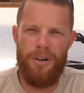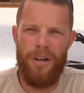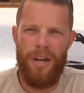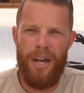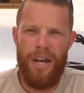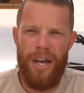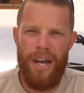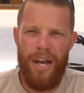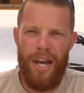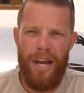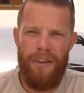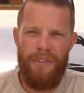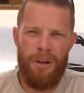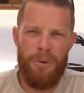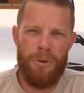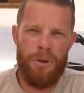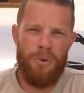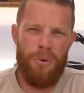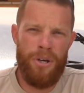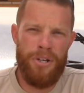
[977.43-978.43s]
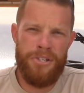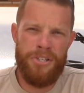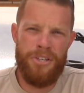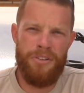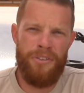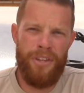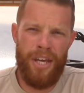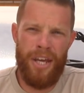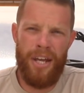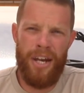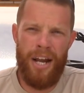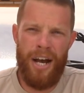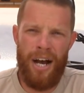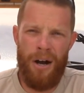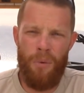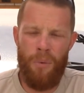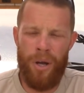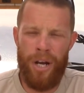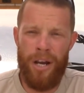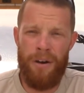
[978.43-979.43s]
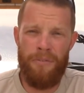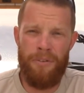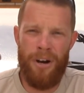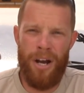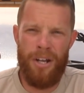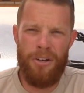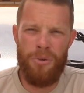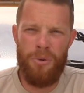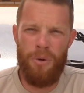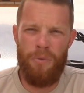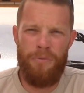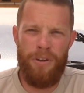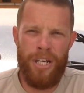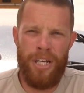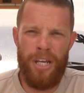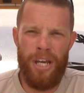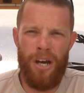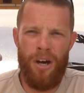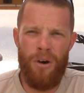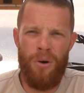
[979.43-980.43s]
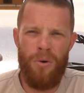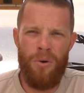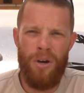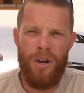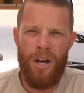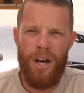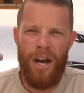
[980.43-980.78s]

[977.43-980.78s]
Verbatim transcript: and they requested that uh, whenever I do a video,